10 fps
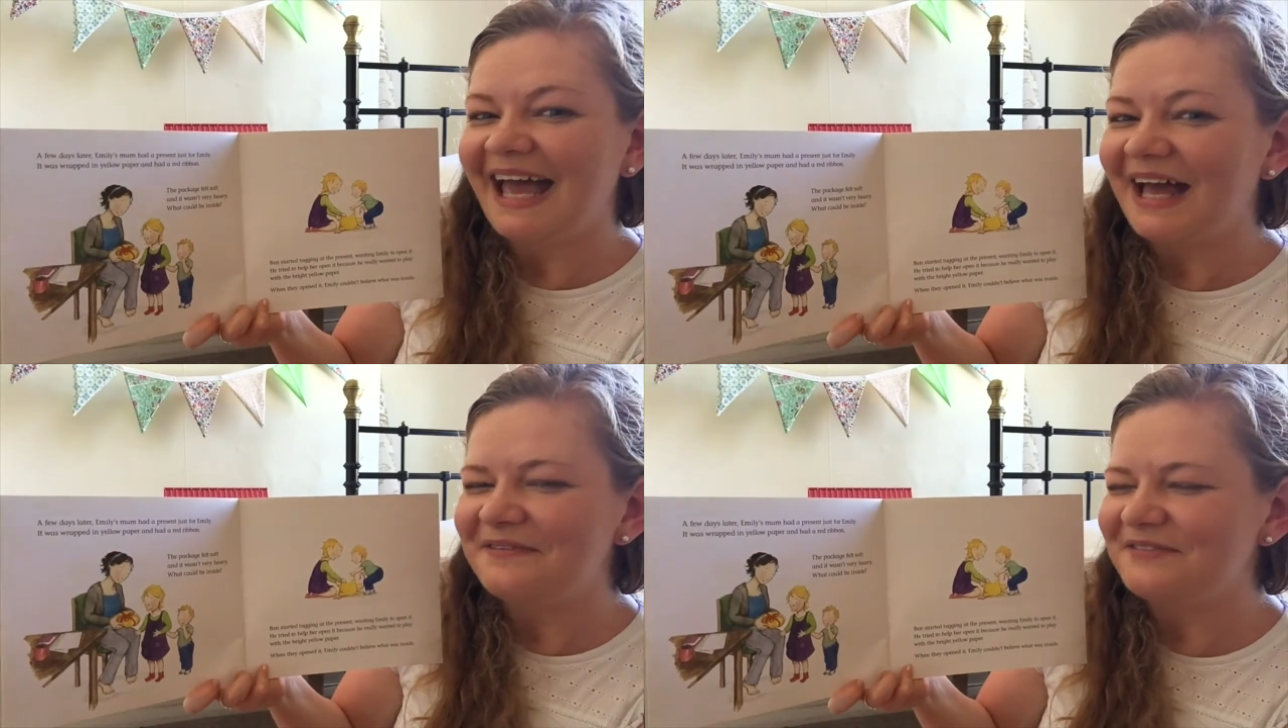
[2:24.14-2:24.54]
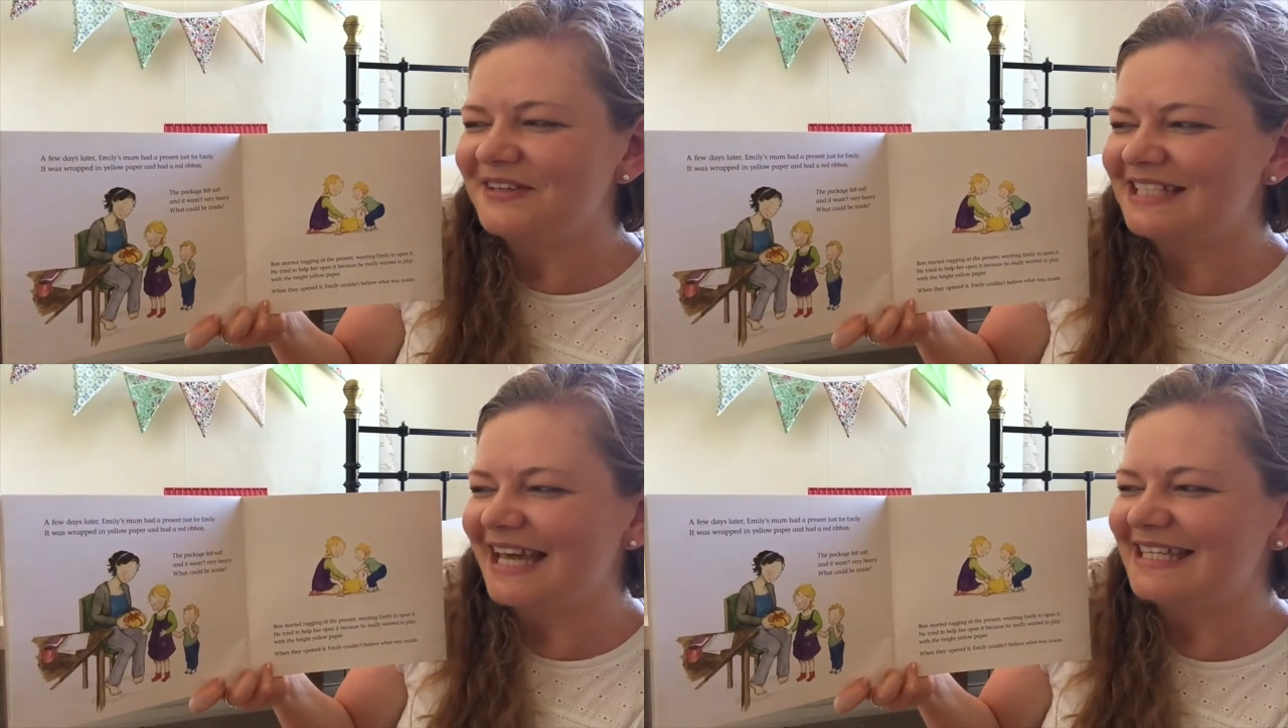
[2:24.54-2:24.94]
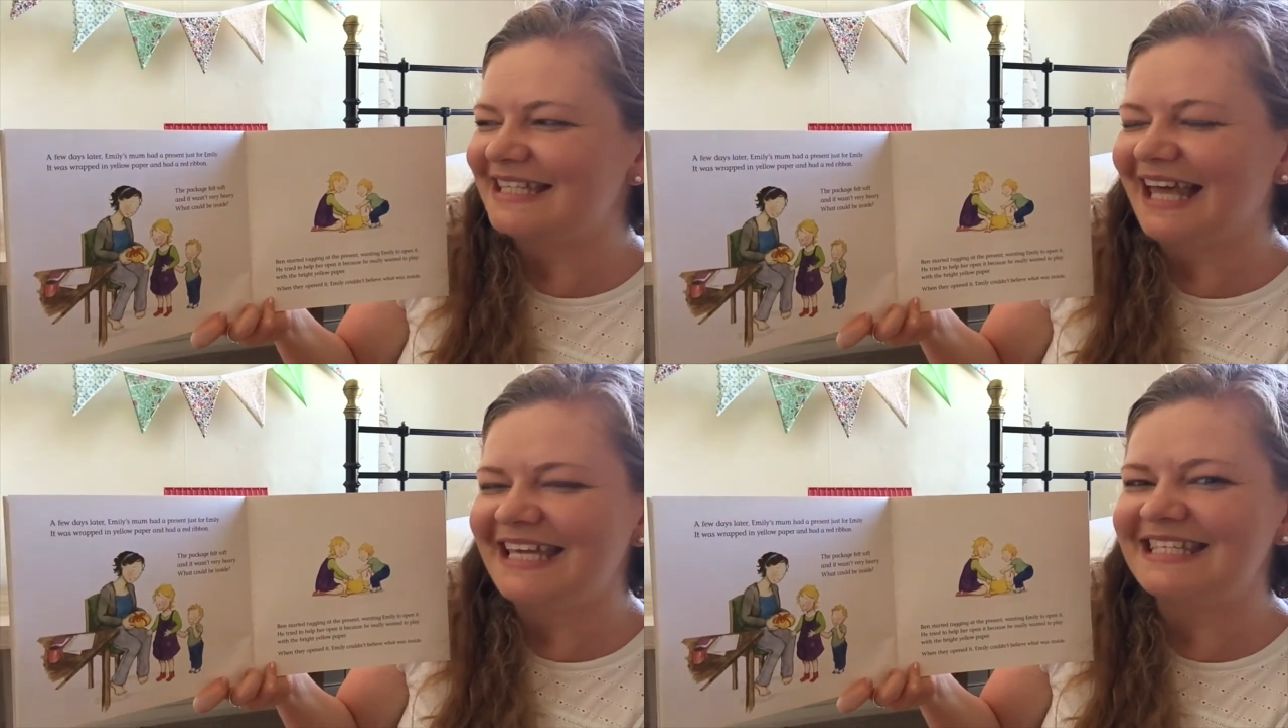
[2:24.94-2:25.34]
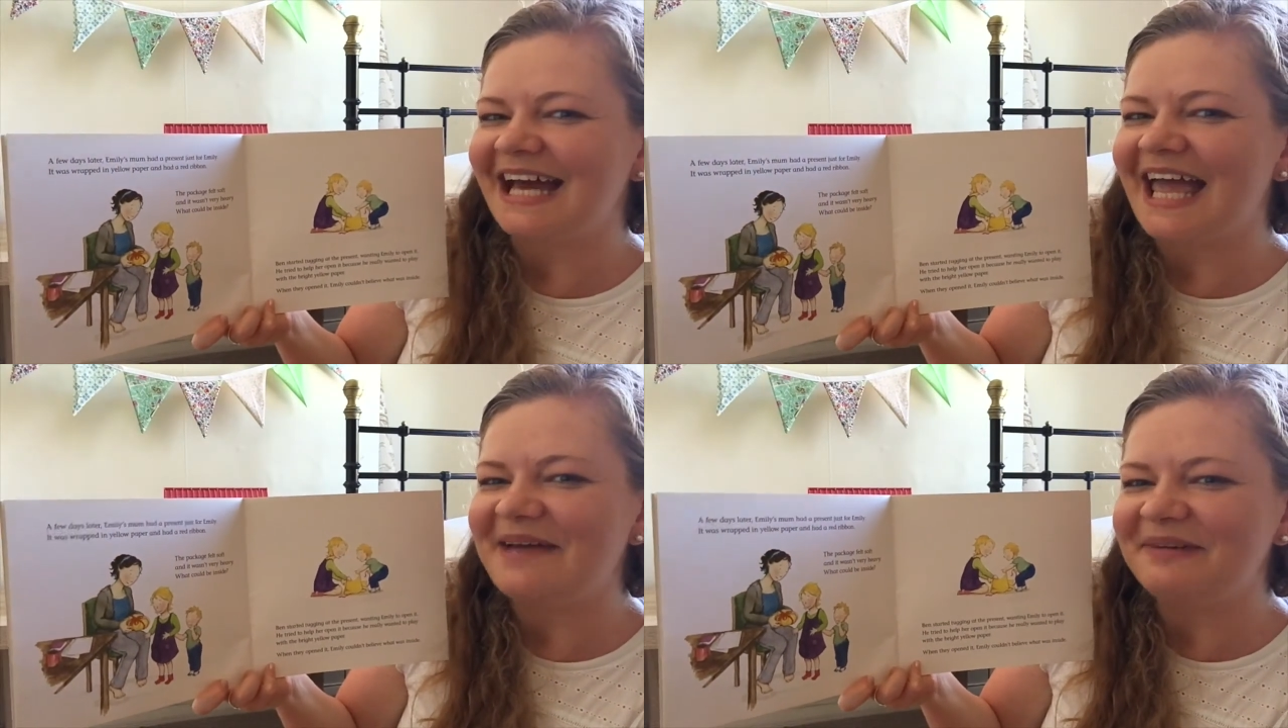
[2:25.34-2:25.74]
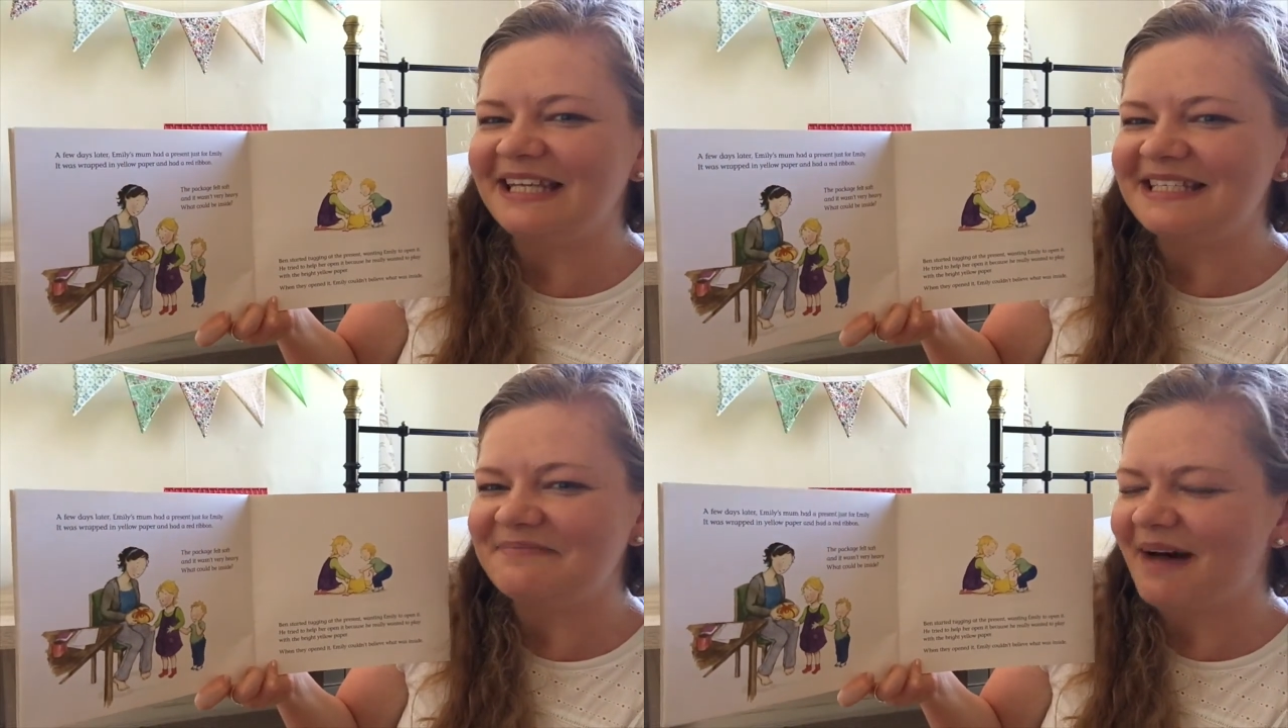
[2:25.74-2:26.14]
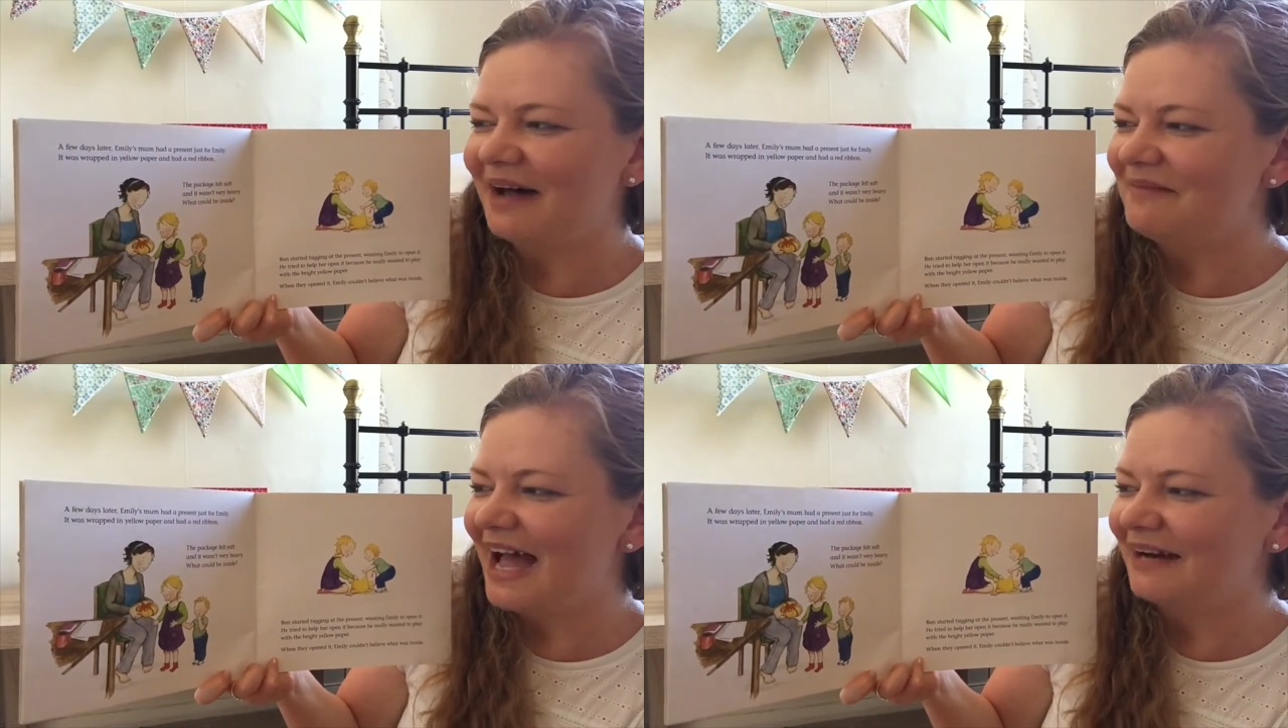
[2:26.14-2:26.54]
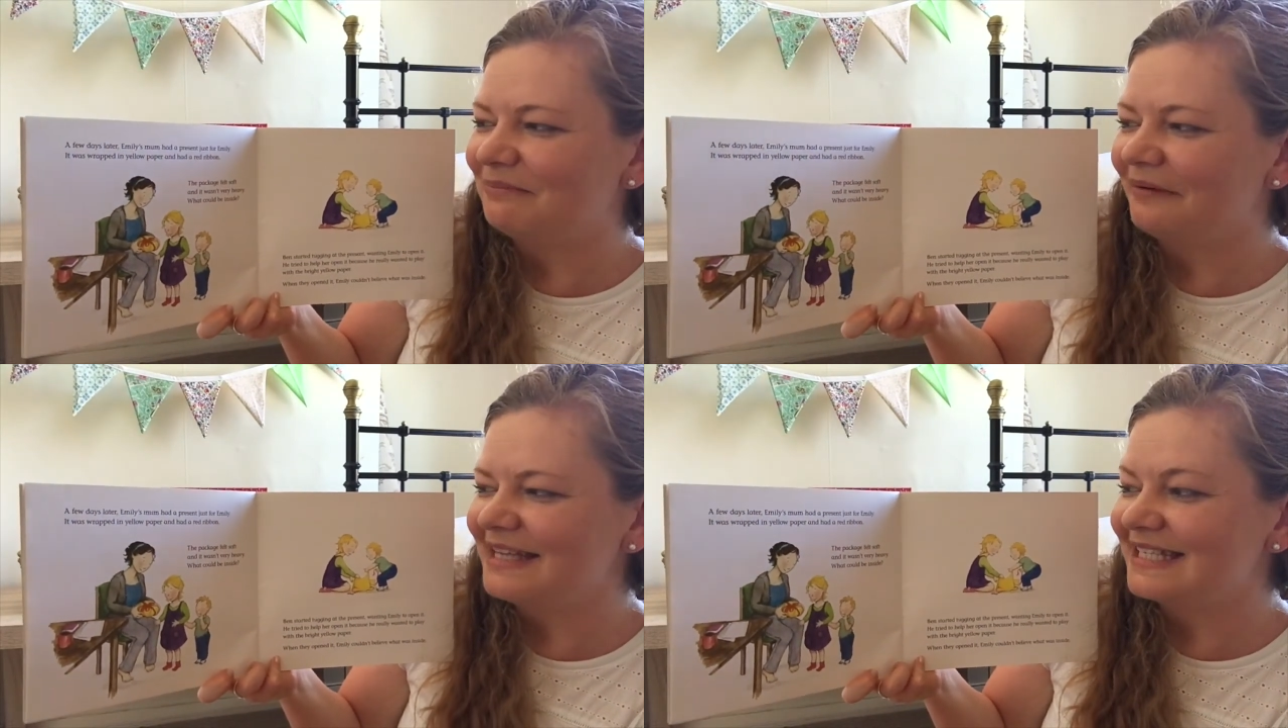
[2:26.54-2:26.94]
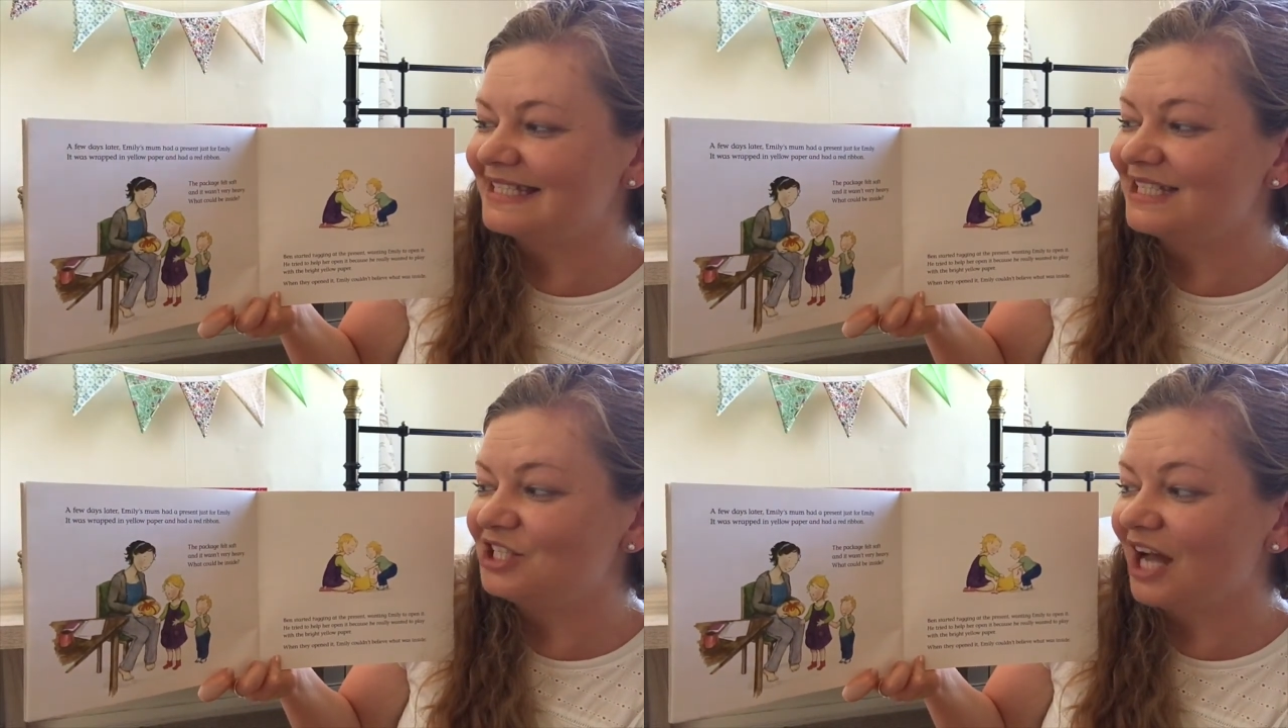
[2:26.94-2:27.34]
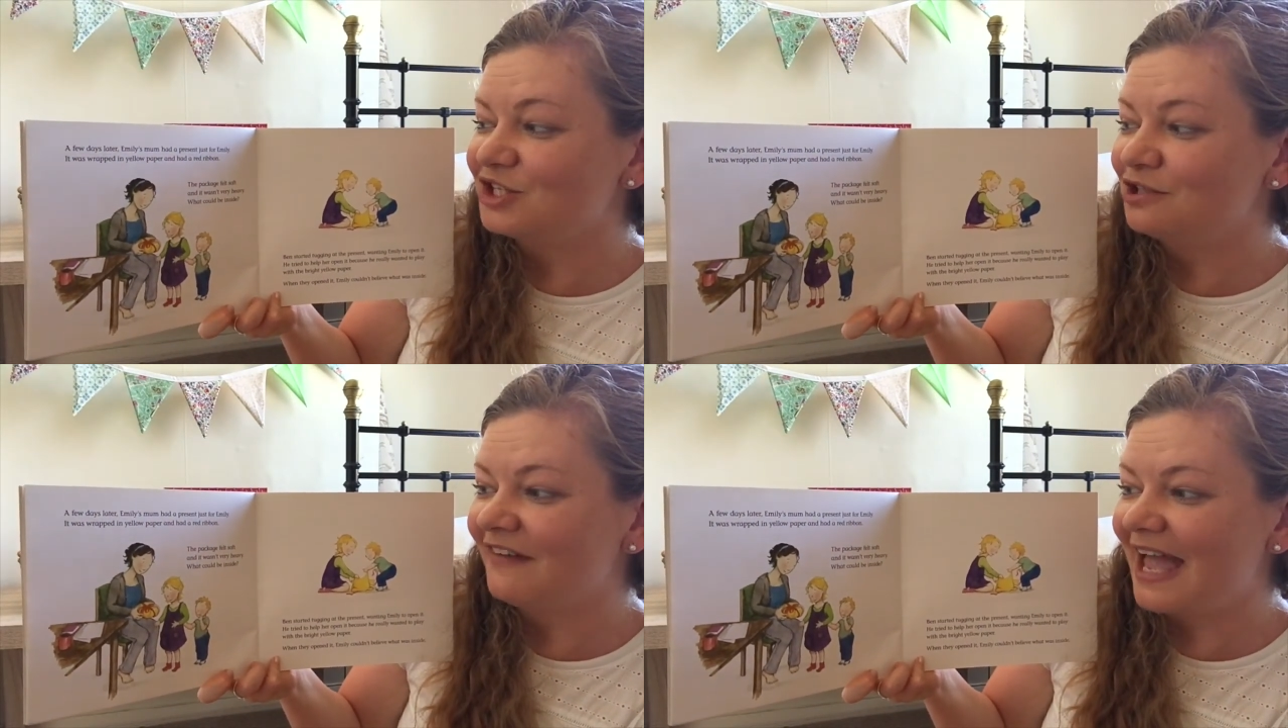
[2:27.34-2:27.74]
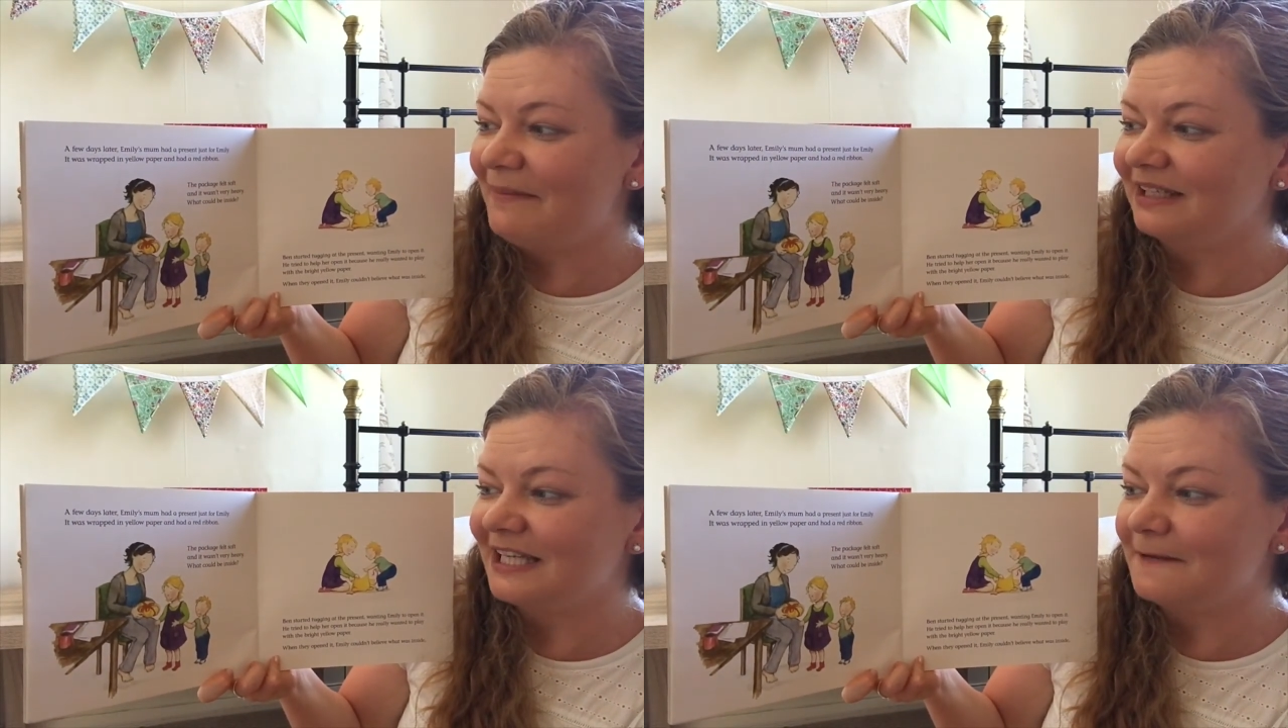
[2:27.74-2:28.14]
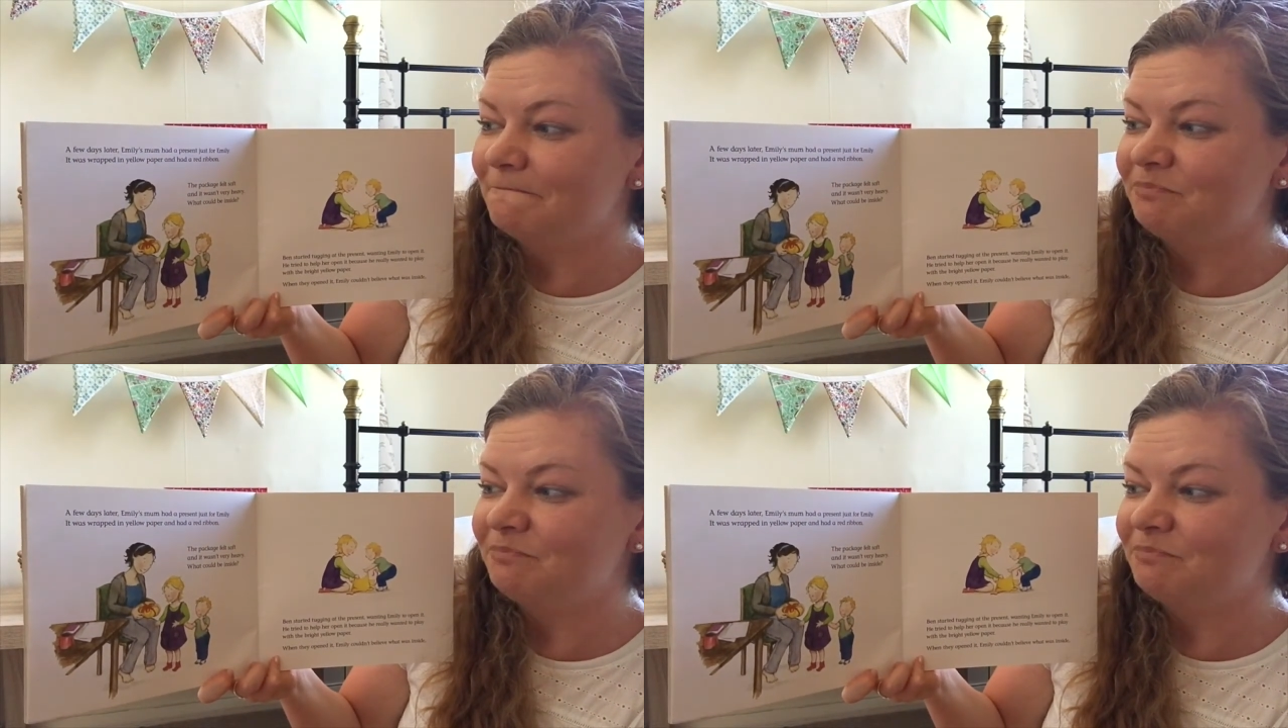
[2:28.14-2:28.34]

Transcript: A few days later, Emily's mum had a present just for Emily.